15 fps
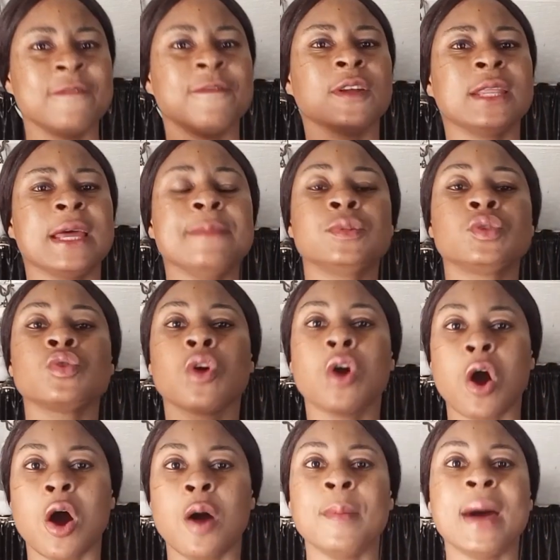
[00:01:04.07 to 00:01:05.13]
for them to
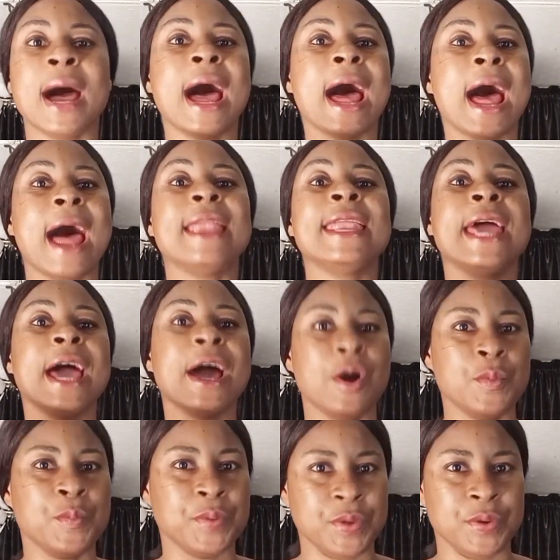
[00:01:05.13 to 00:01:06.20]
come and
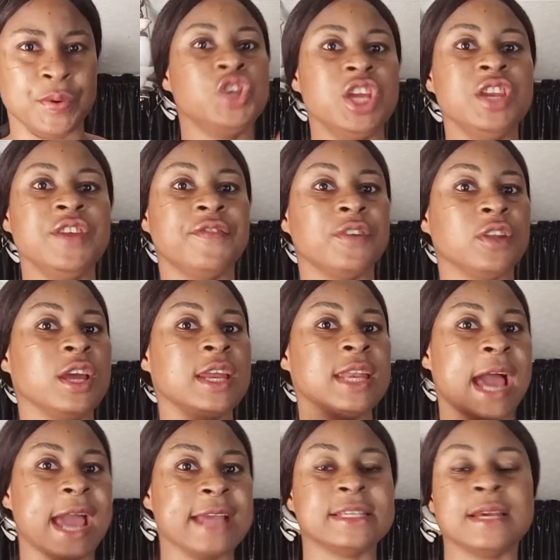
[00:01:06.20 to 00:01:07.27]
help you. You need the following
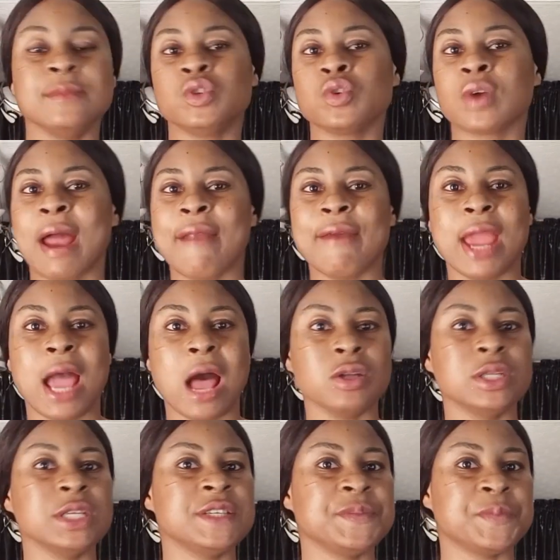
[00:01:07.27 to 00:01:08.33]
item to carry
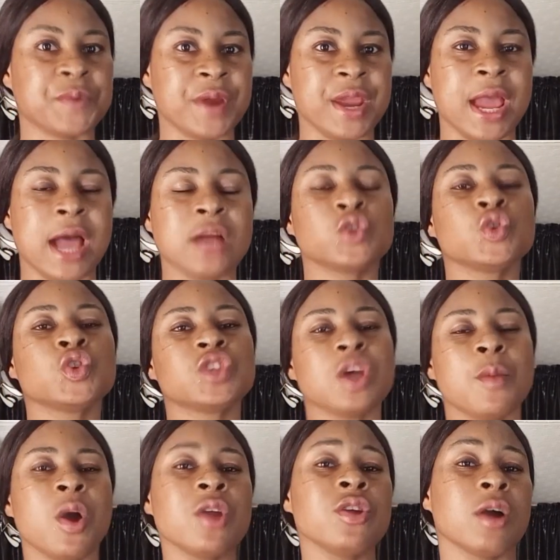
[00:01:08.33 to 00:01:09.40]
out this prayer to
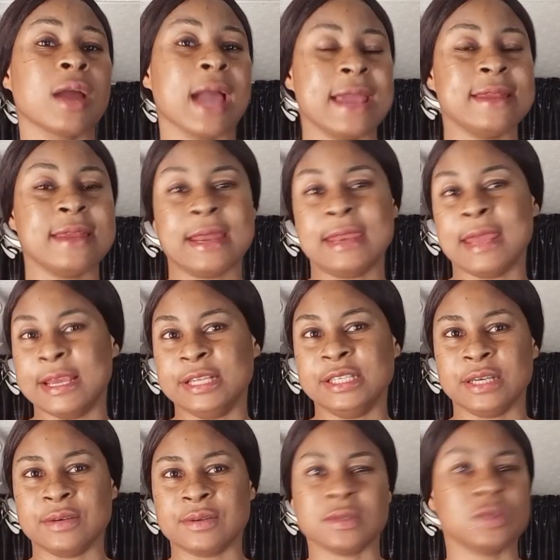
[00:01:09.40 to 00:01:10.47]
summon your guardian
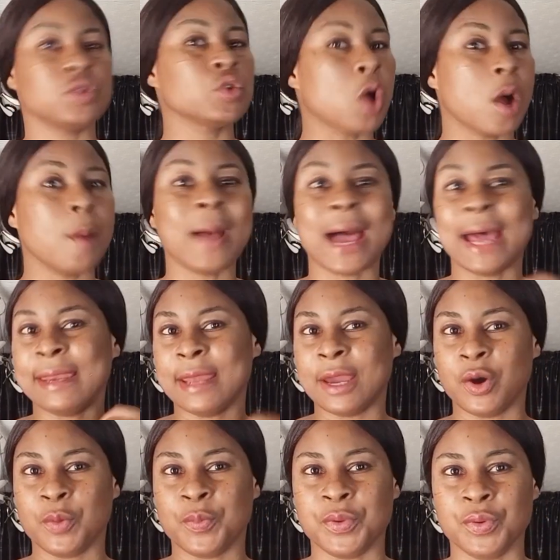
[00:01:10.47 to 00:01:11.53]
angels to come and
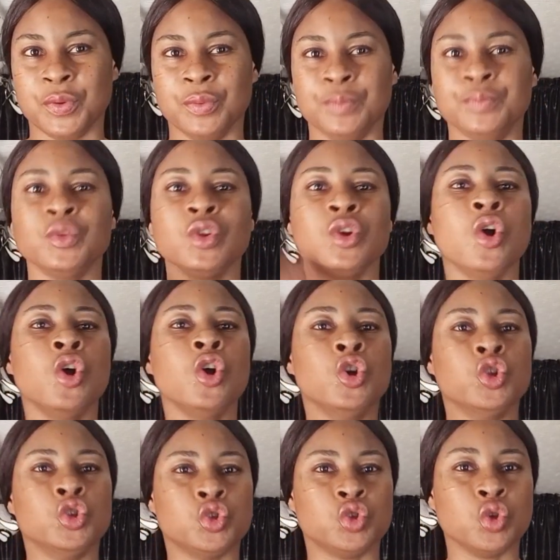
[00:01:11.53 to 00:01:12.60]
help you:
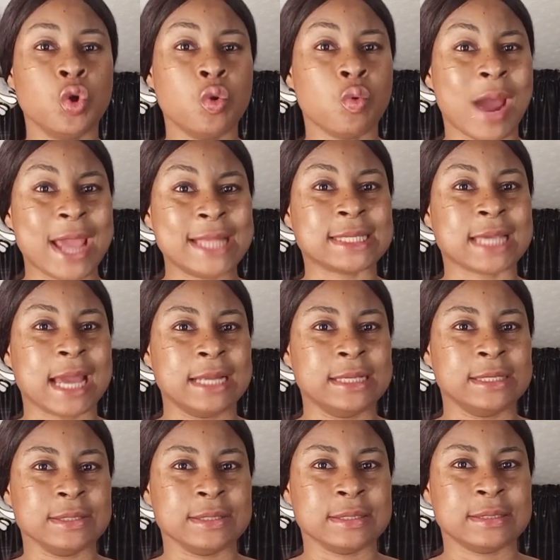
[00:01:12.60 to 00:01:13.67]
2 white
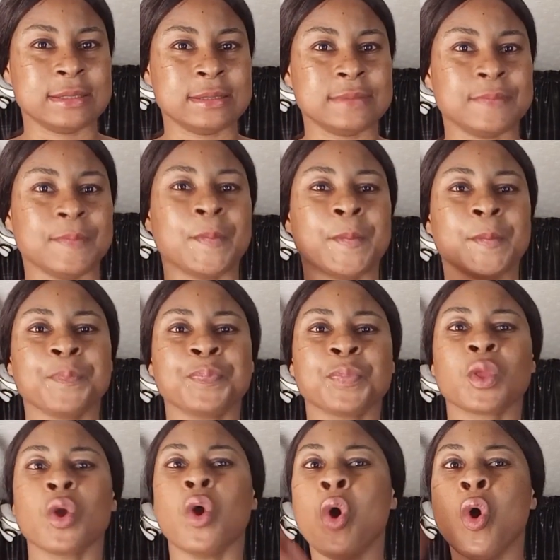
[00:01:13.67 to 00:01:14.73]
candles,
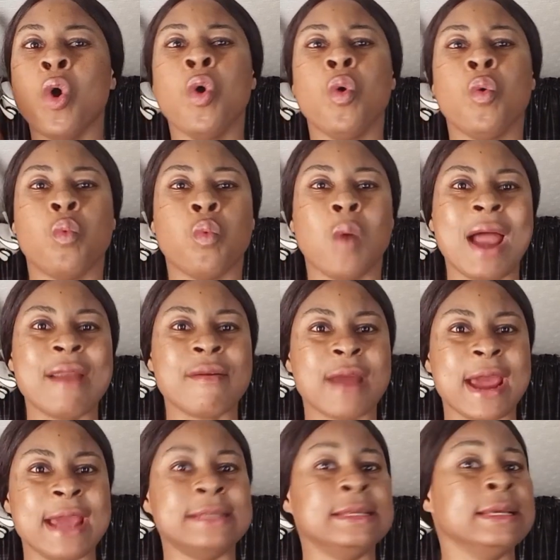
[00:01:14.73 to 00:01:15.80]
1
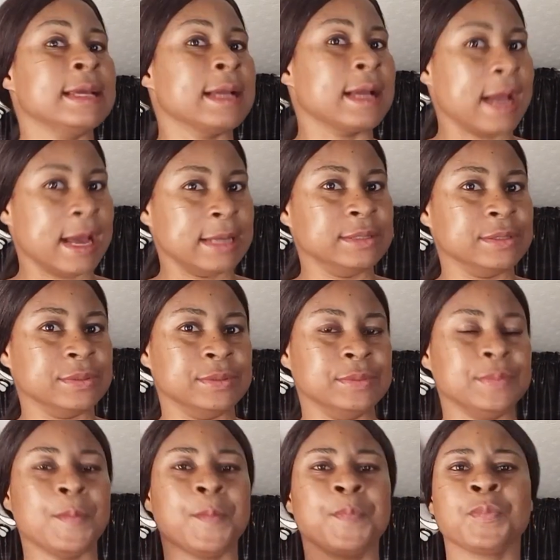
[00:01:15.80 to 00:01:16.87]
red candle,
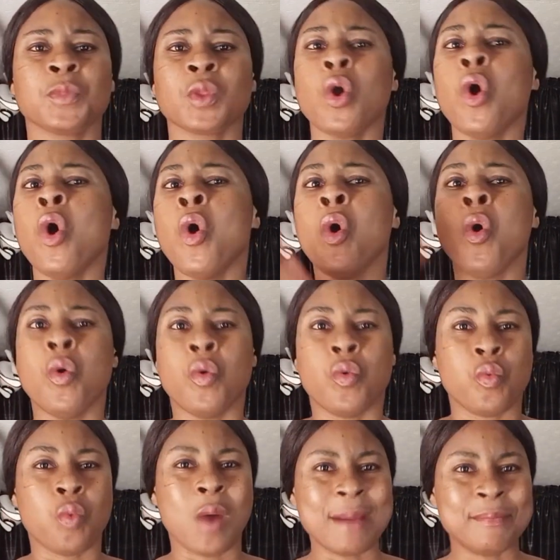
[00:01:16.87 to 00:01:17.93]

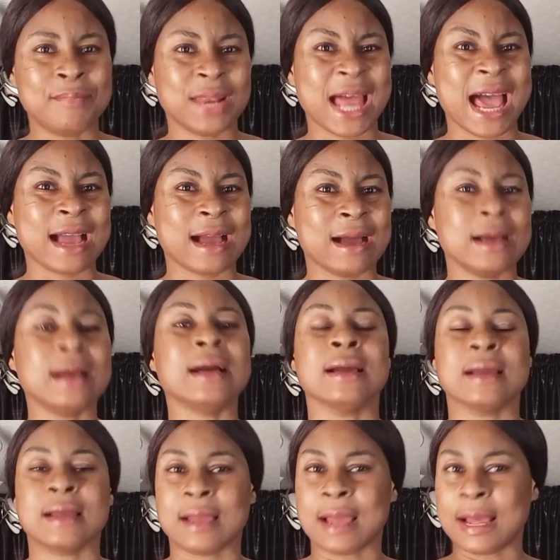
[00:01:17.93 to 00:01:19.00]
1 black
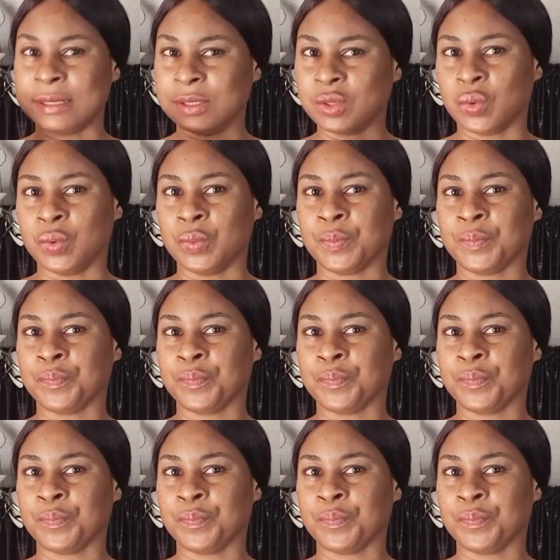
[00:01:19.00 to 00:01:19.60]
candle,